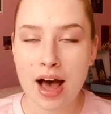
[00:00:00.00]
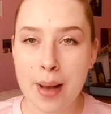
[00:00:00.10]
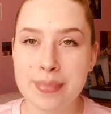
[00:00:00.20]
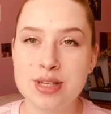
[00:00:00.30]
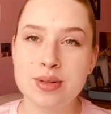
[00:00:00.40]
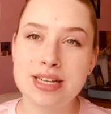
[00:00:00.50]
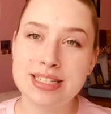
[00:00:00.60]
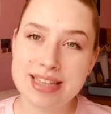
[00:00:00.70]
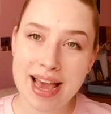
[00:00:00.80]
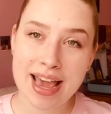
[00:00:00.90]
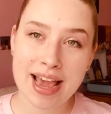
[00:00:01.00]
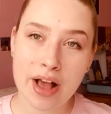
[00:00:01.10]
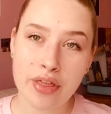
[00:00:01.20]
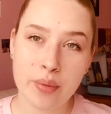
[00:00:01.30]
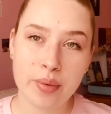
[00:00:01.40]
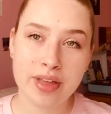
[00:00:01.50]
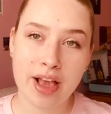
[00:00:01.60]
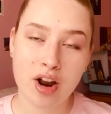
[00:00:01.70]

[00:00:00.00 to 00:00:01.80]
So today I thought we would kick it